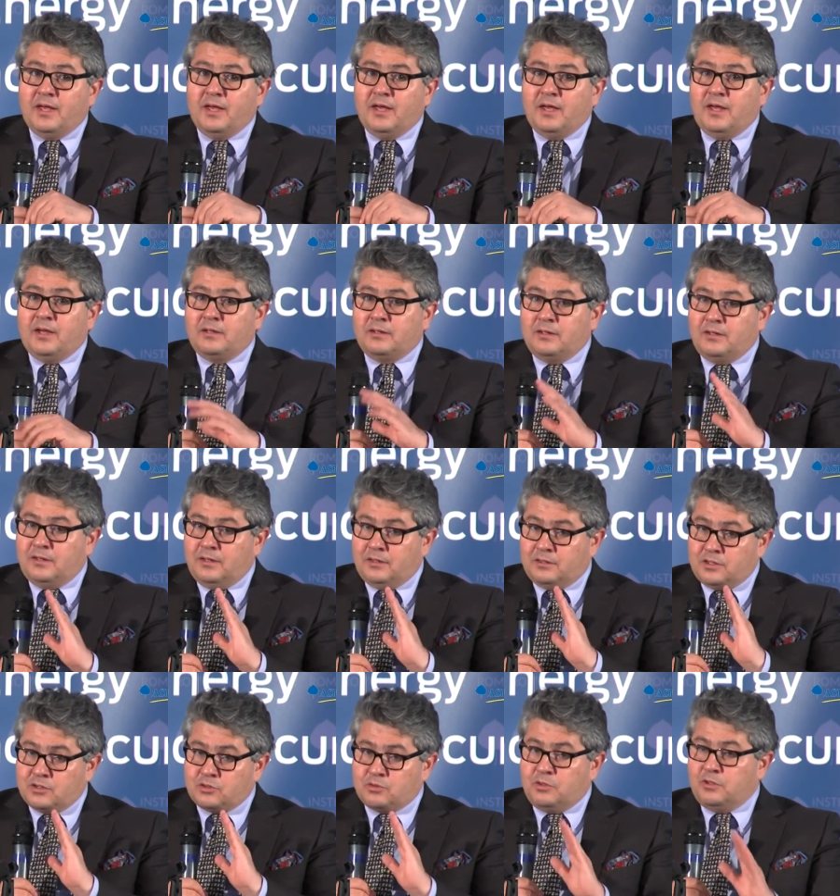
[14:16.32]
and
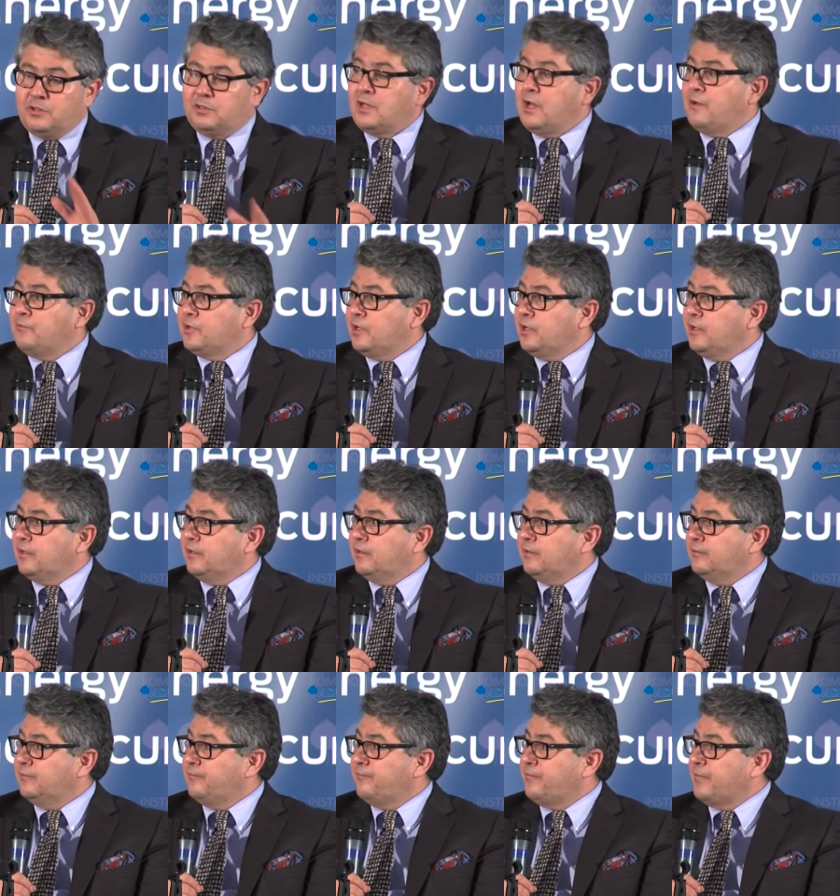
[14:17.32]
it is going down the hill.
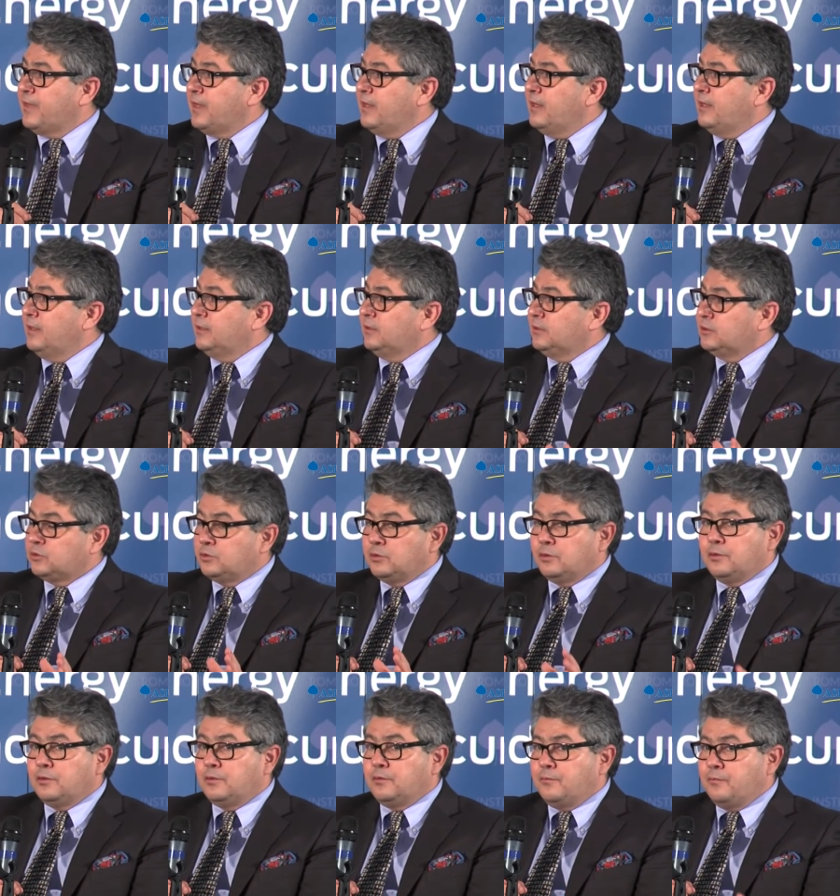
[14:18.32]

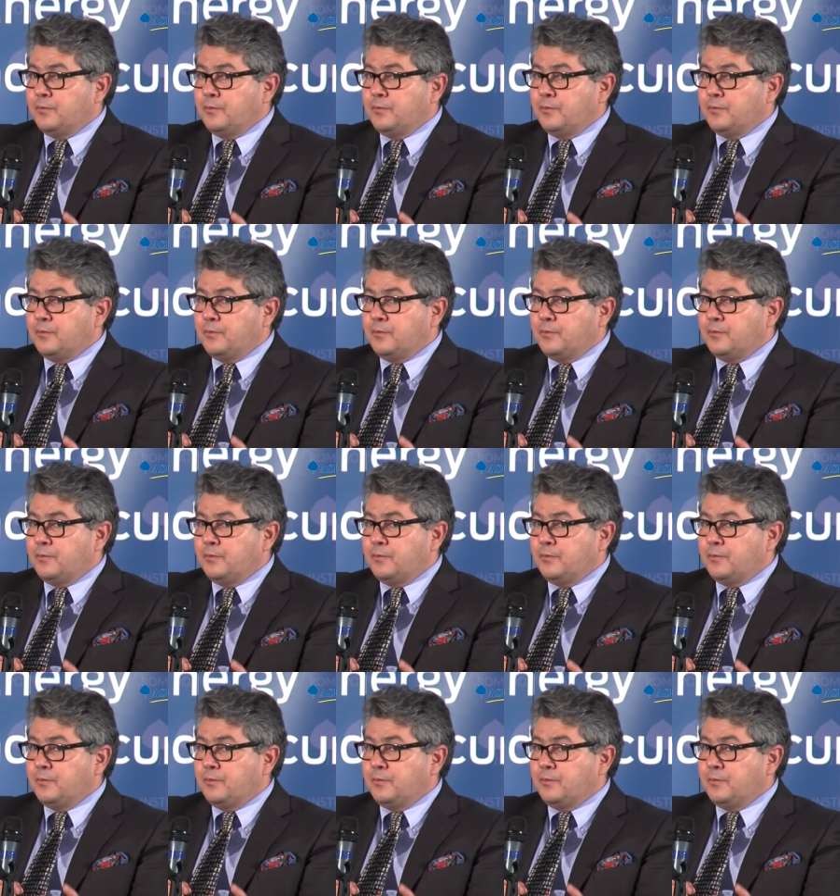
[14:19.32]
So